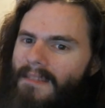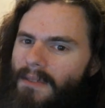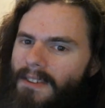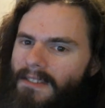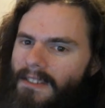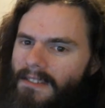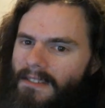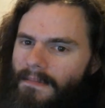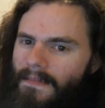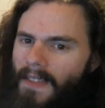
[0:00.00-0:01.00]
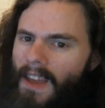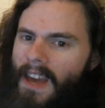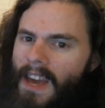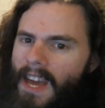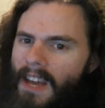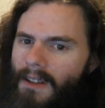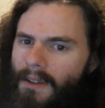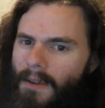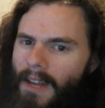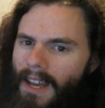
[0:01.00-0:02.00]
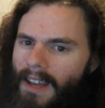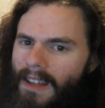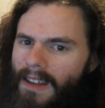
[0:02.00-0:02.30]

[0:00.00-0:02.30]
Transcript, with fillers: prisoners, including